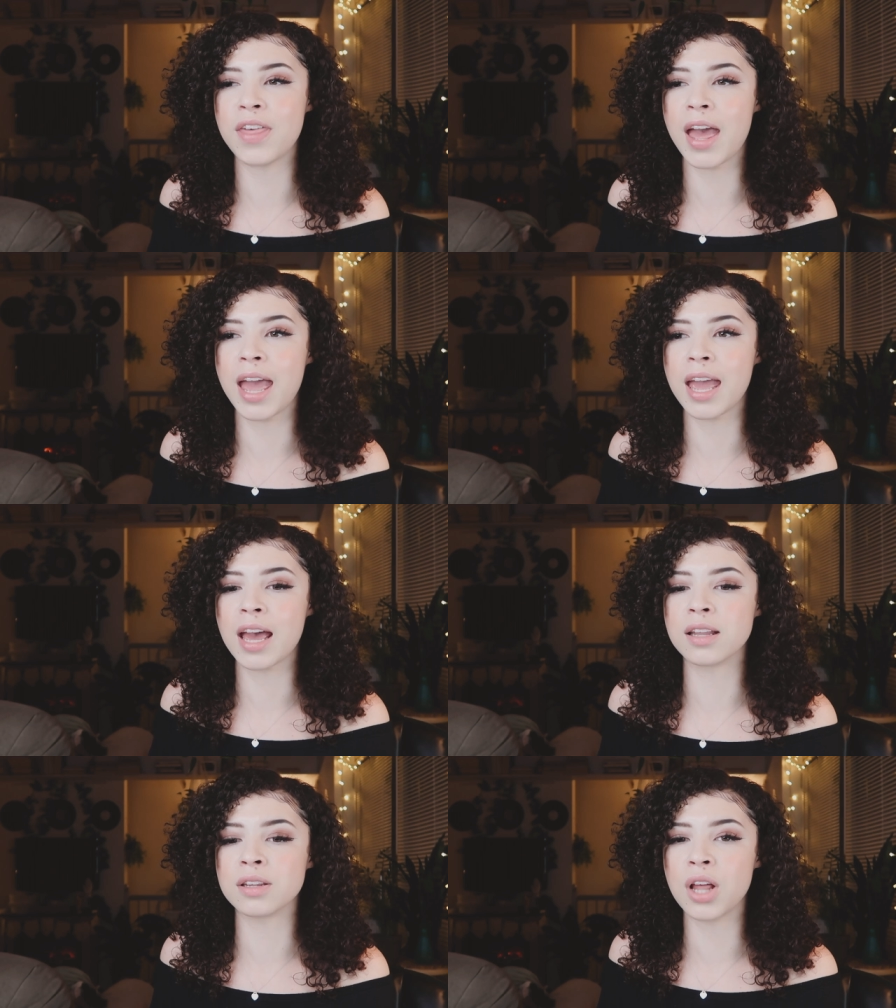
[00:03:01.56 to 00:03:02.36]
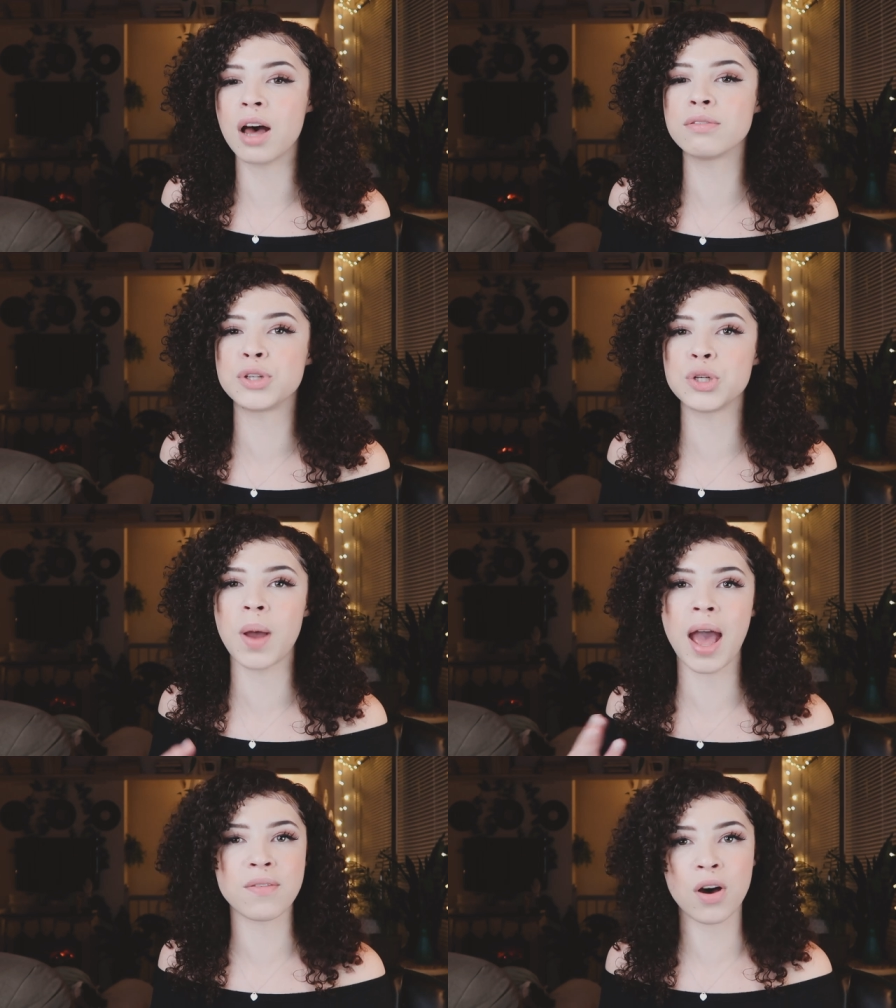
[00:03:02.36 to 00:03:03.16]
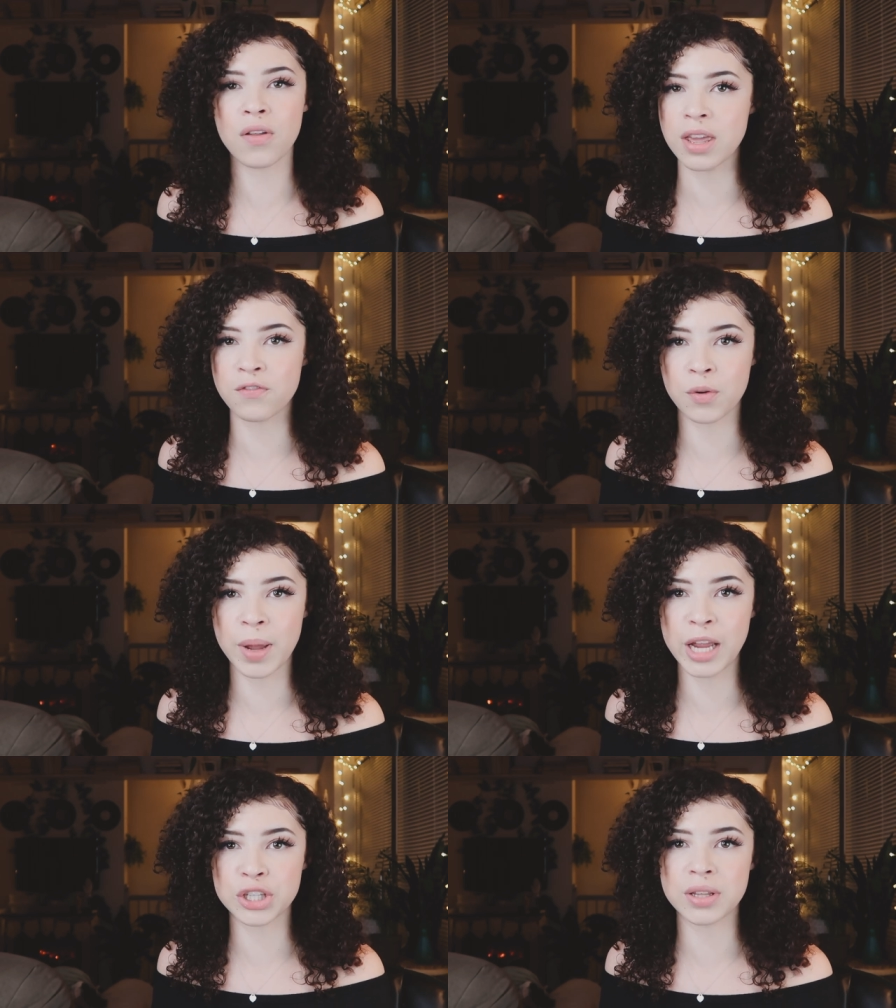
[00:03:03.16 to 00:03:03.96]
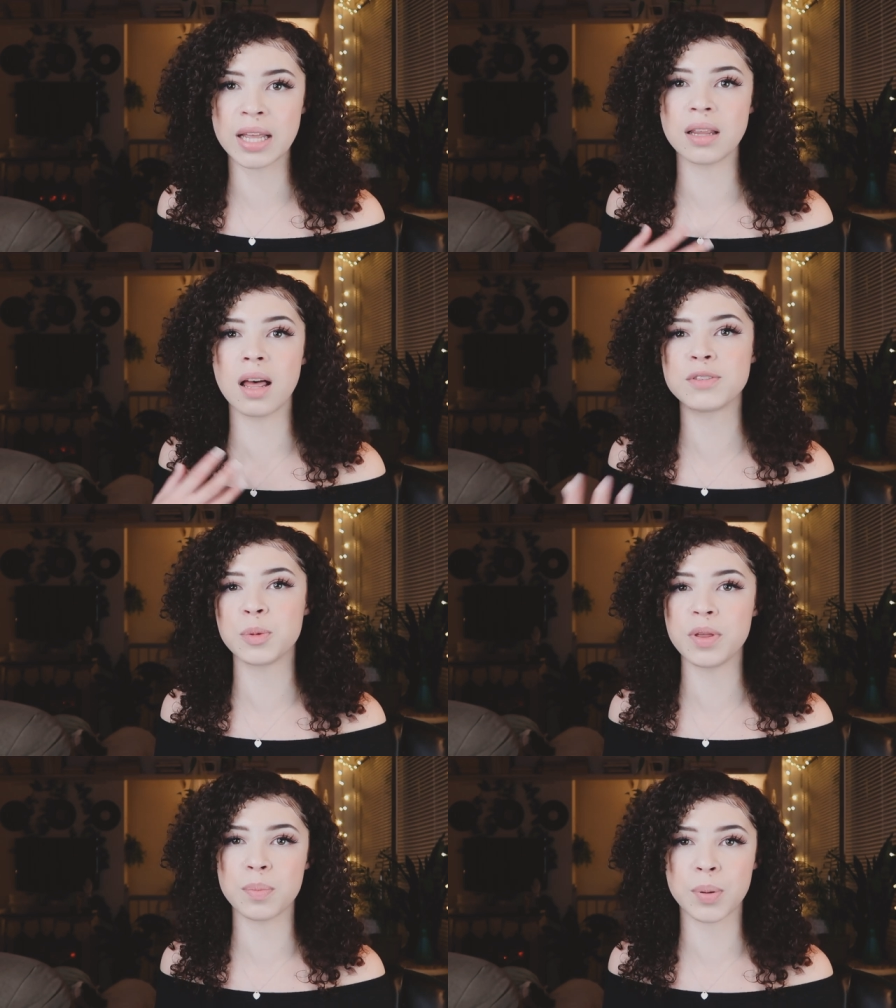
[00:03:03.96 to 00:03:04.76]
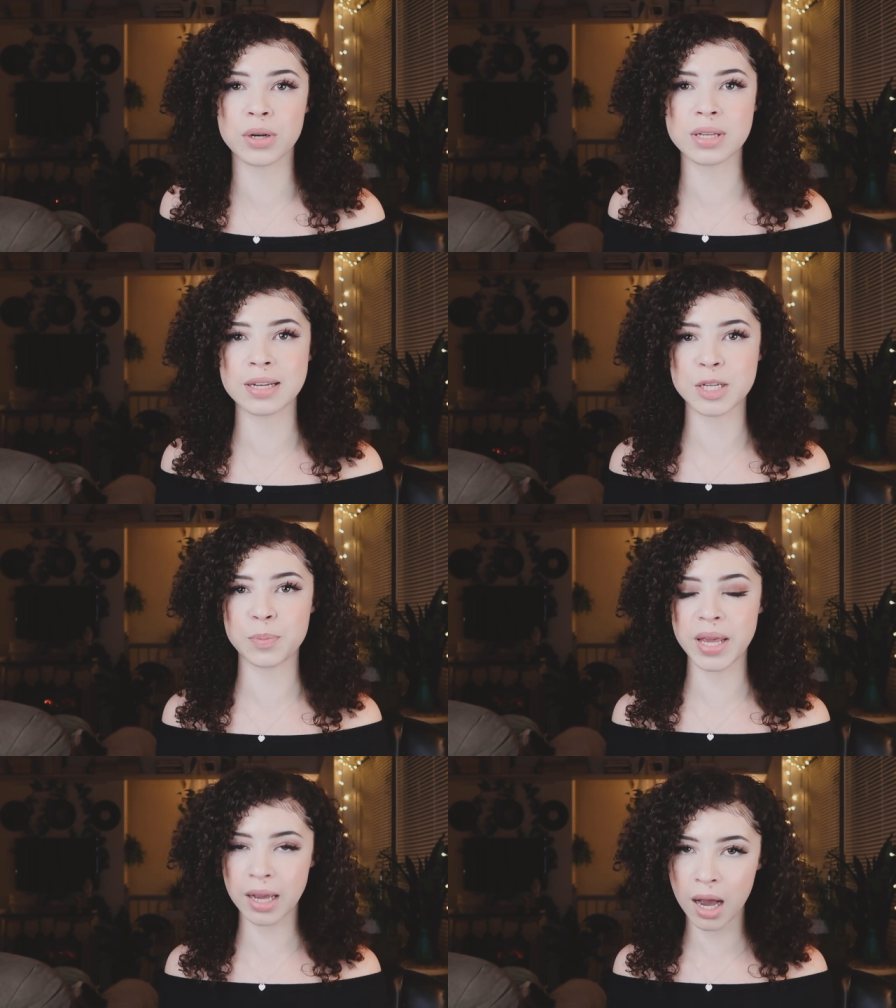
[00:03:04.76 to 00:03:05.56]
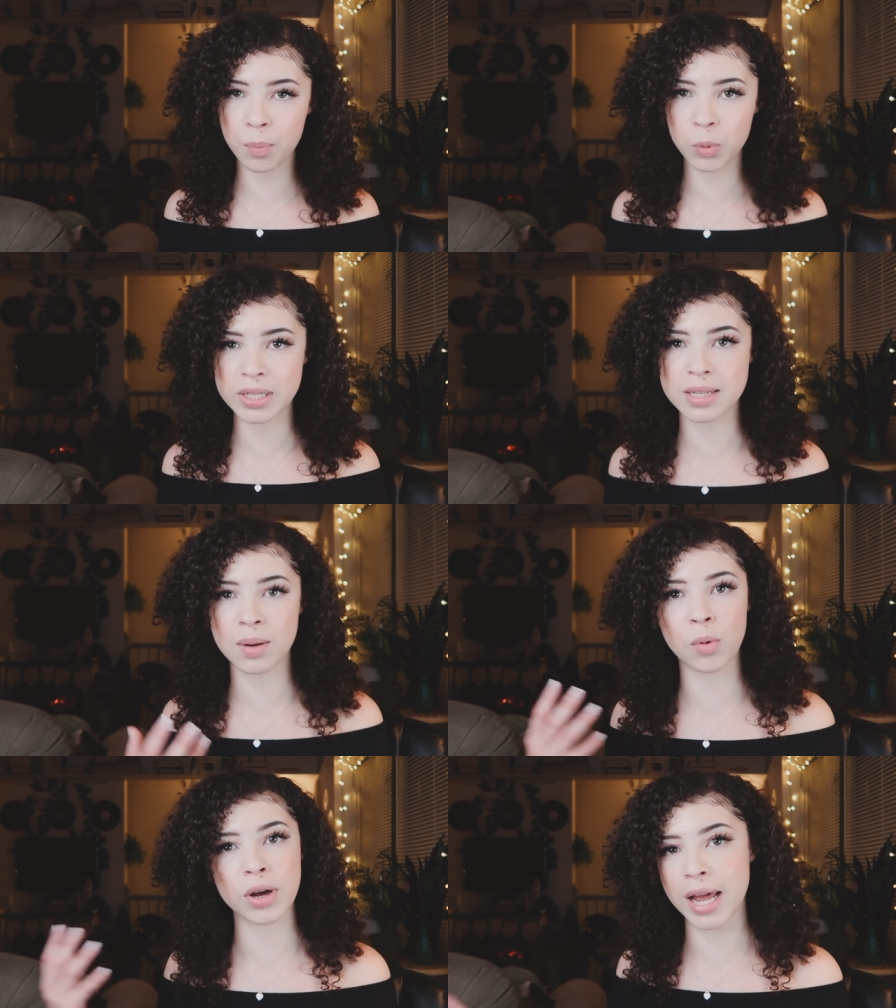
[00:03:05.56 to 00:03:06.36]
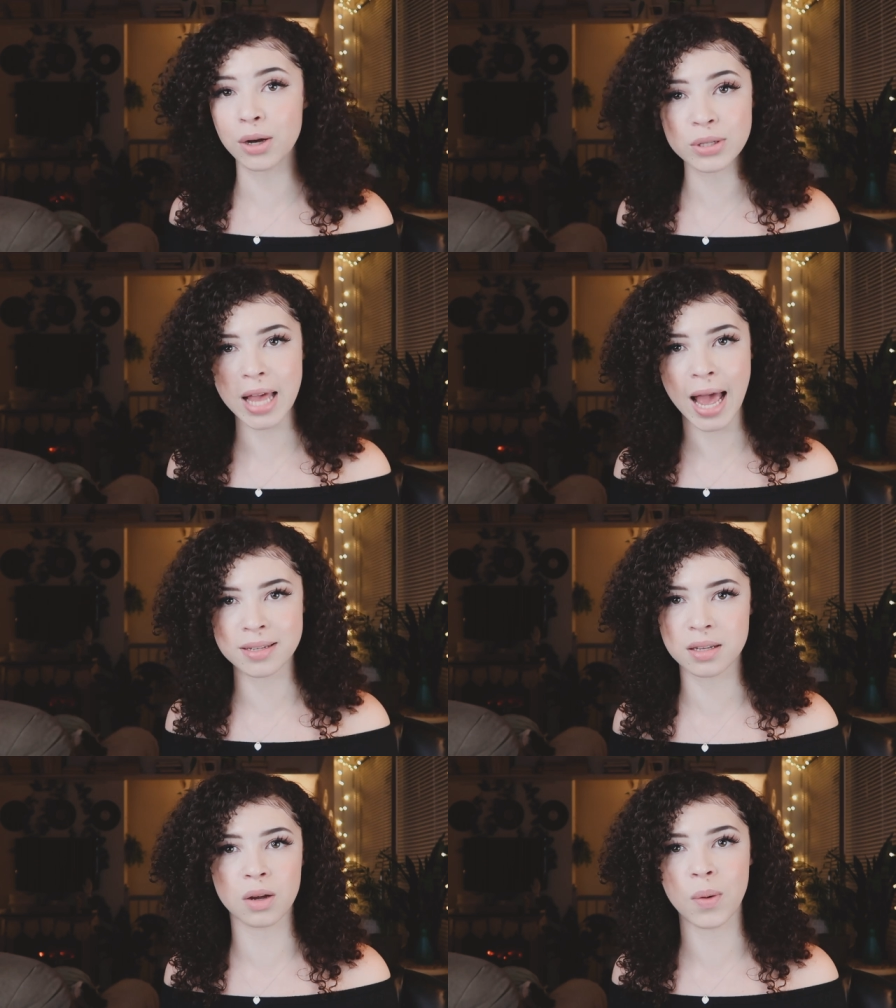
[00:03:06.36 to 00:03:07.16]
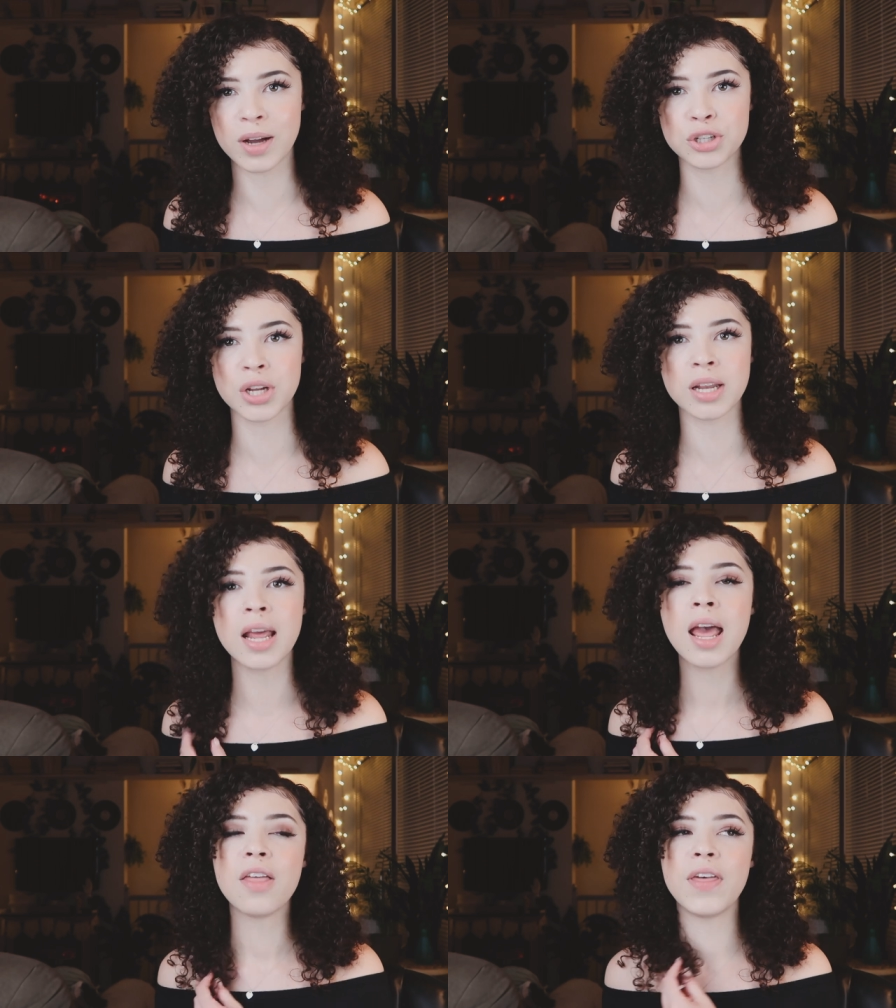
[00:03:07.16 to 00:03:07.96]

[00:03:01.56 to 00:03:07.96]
They love to have all the information. They love to be the person to speak up when someone else asks a question.